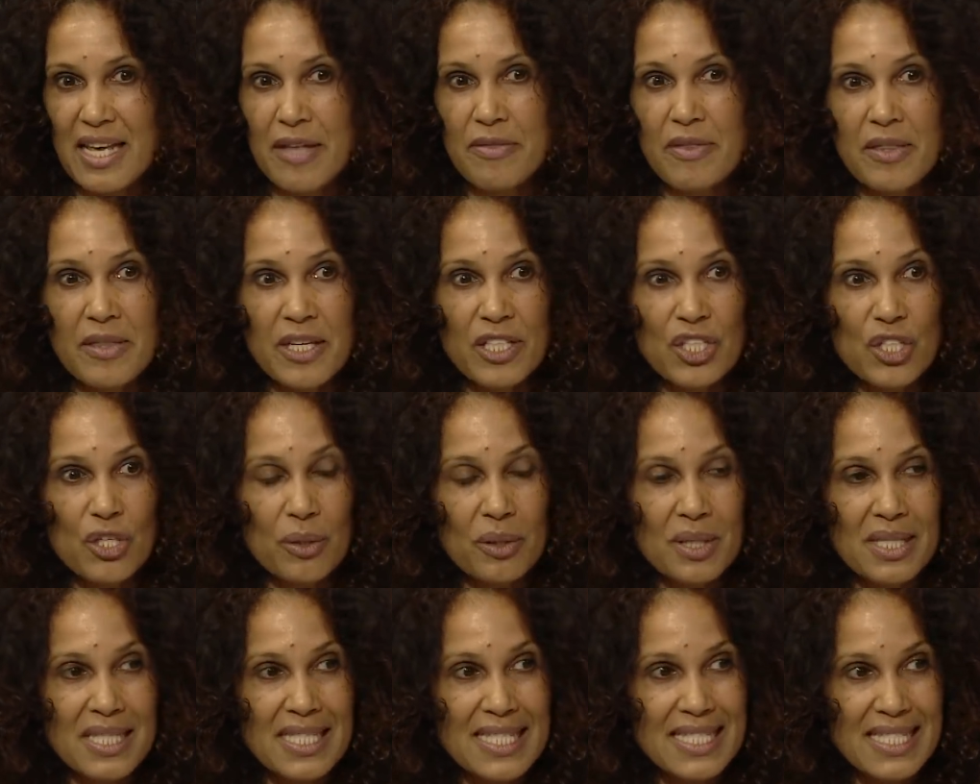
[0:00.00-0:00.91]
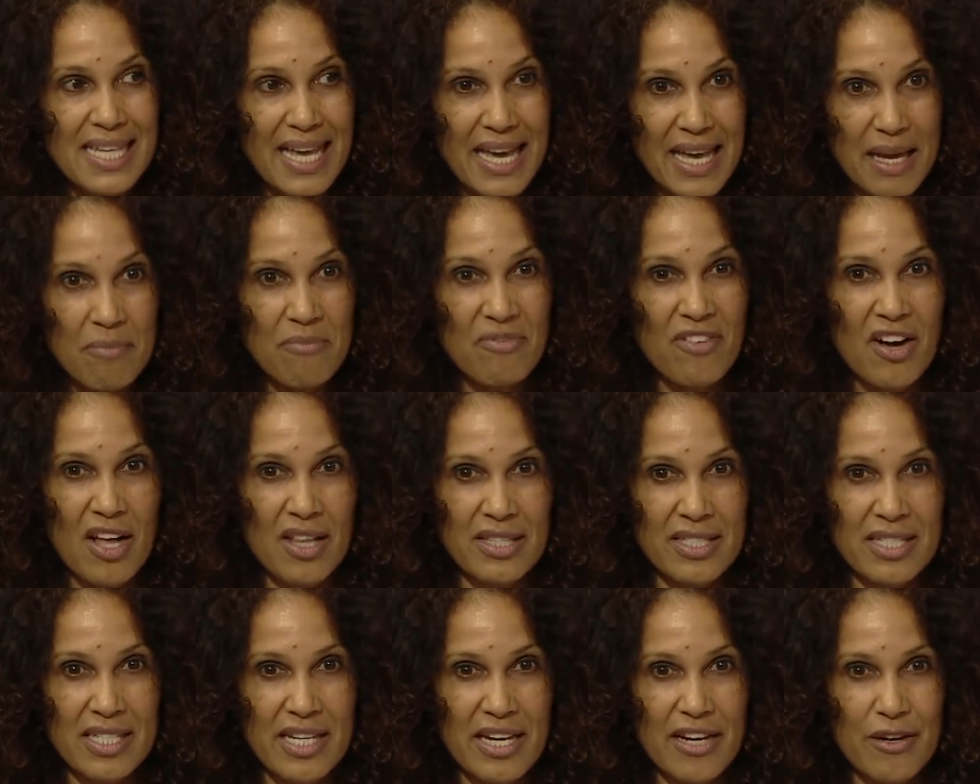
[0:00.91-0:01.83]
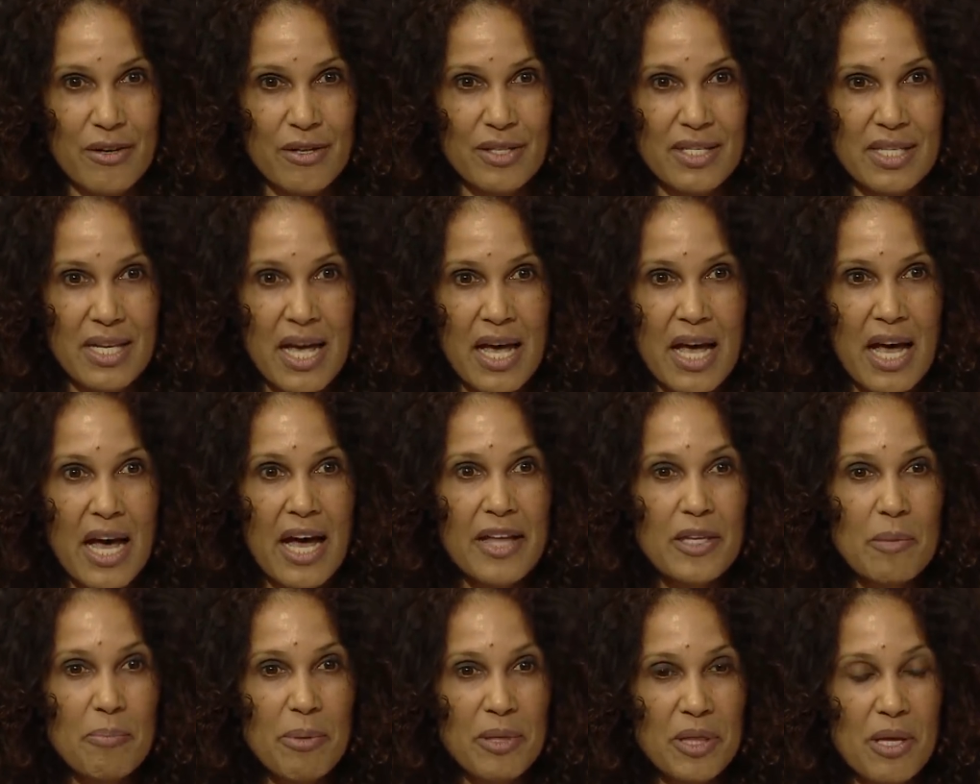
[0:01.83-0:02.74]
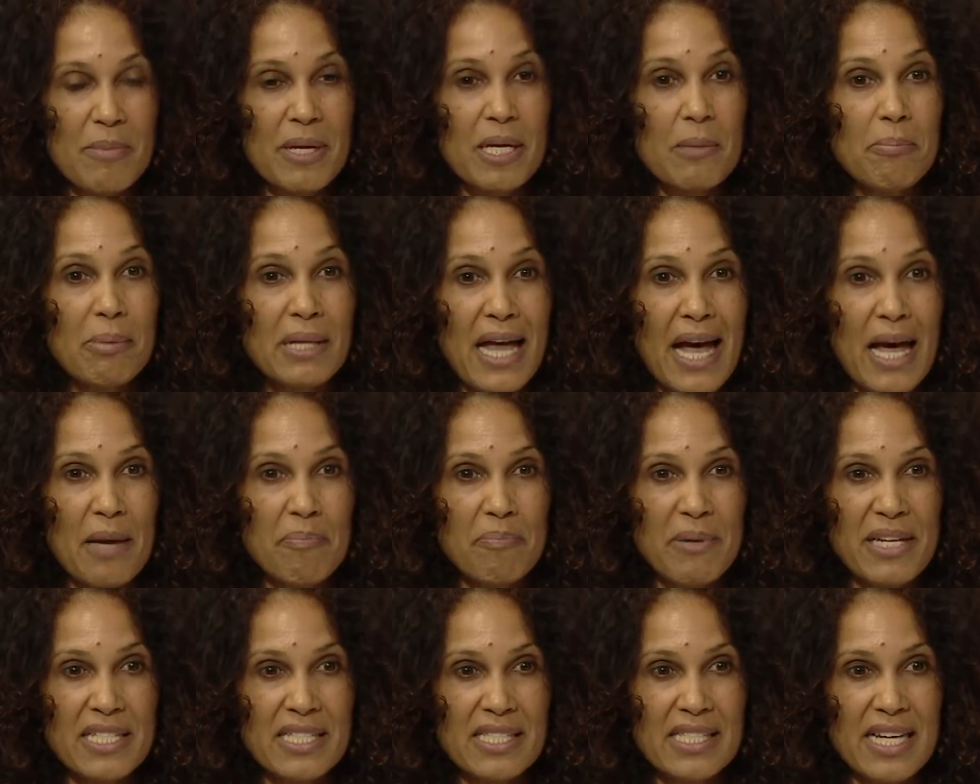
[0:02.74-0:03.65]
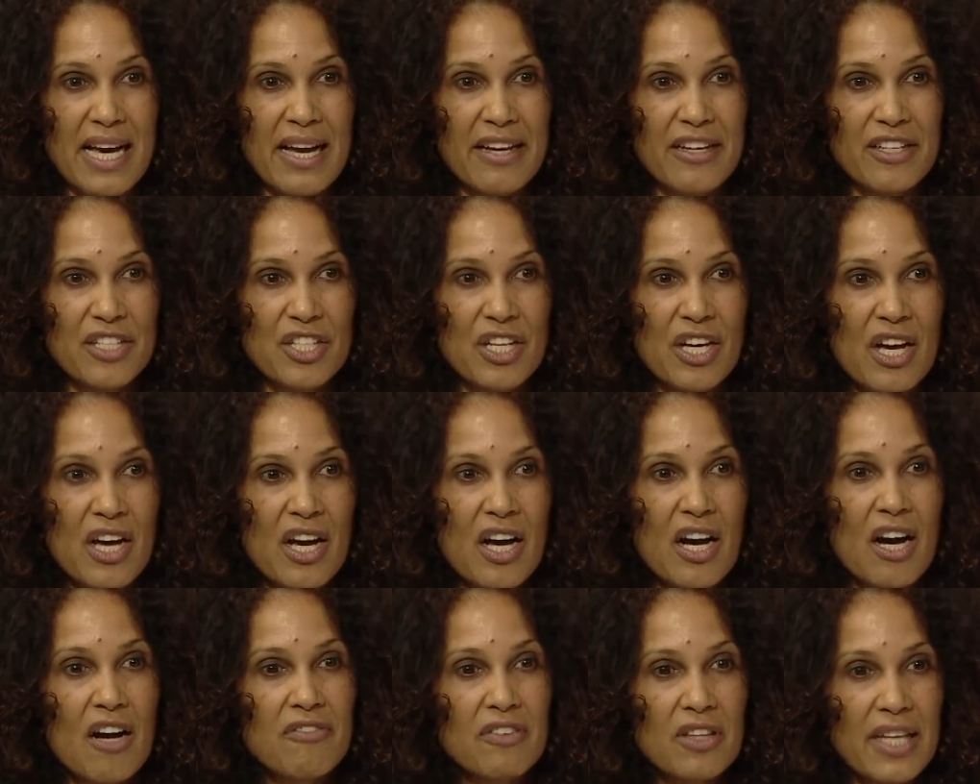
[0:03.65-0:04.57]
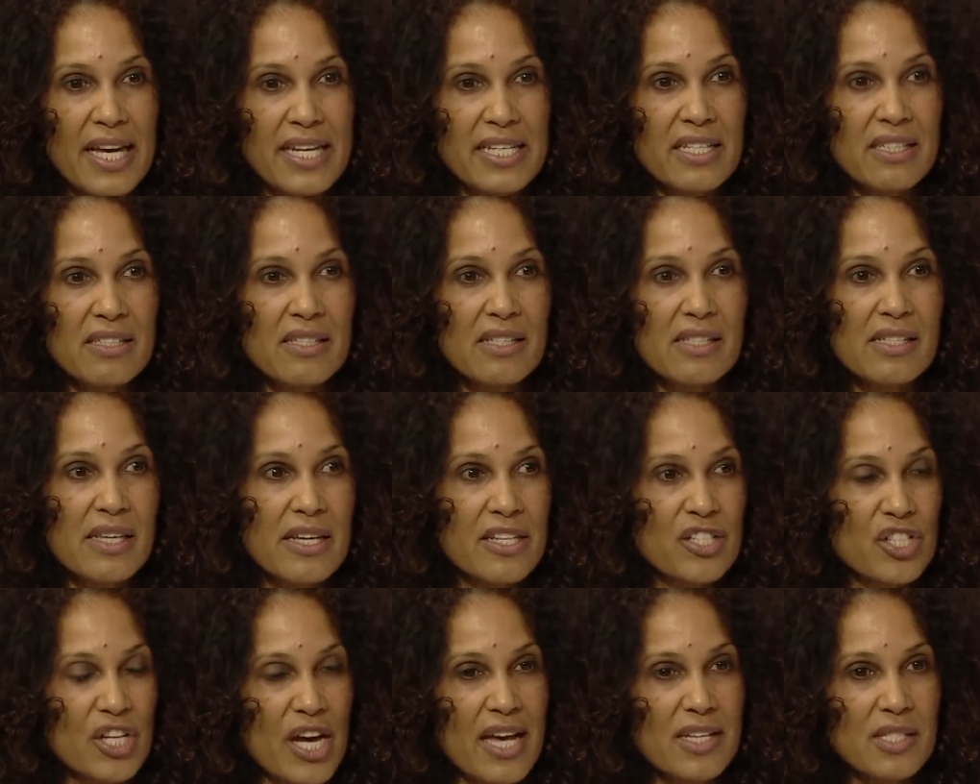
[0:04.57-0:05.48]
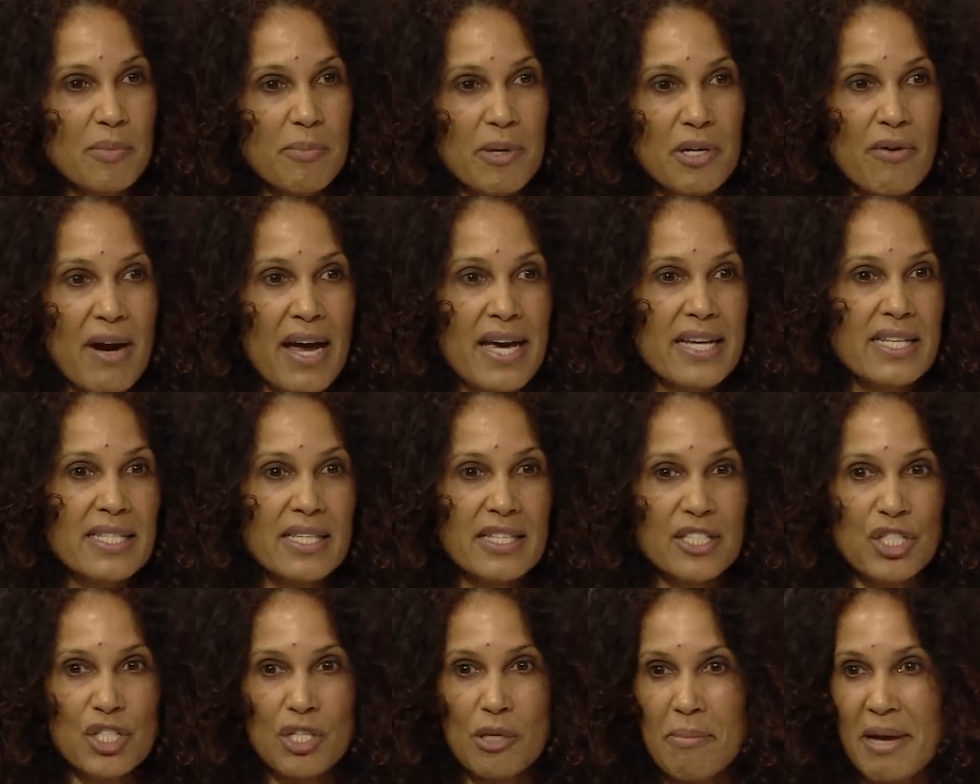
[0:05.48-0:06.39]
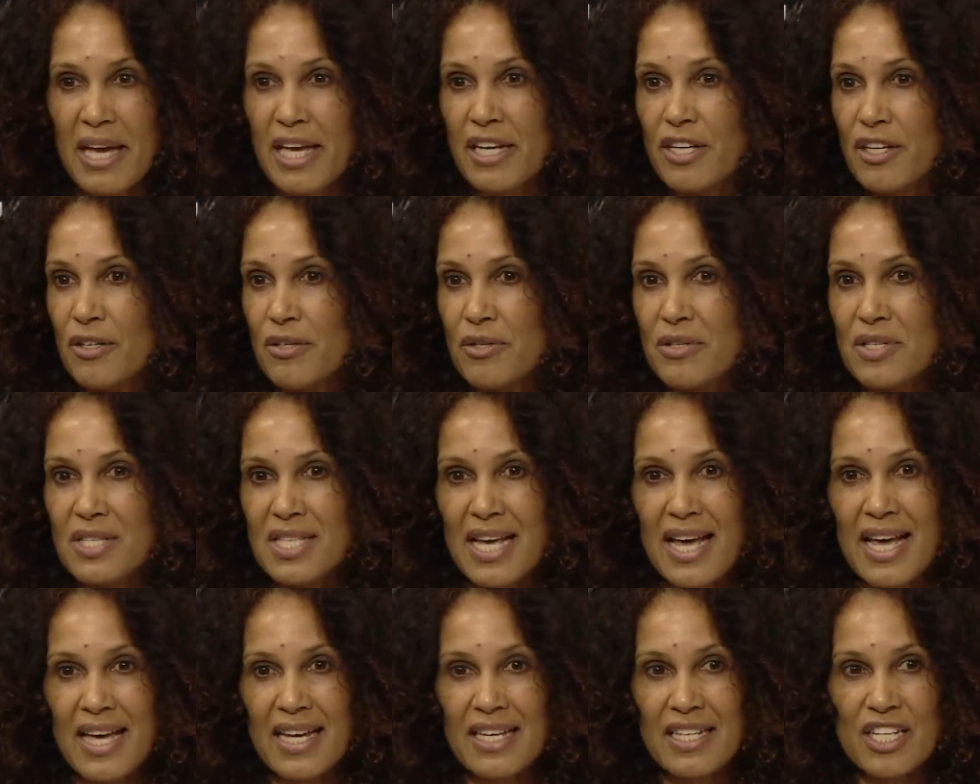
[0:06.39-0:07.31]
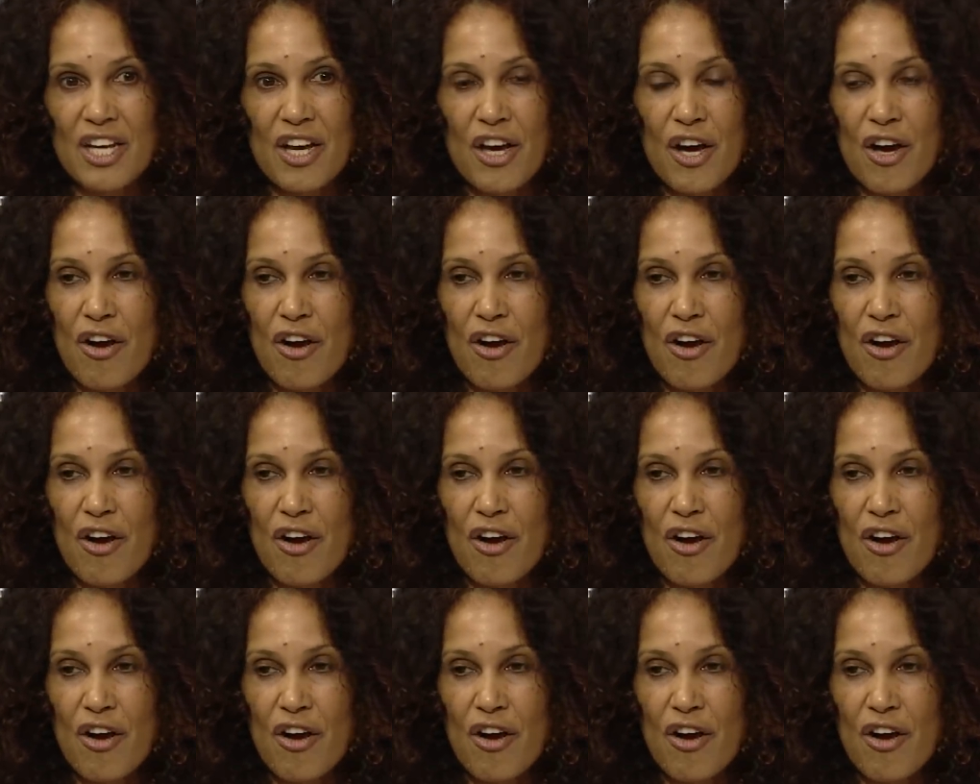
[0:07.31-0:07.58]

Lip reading: And then they took the same volunteers, and they put them on a plant-based diet of lentils and jasmine rice and tomatoes and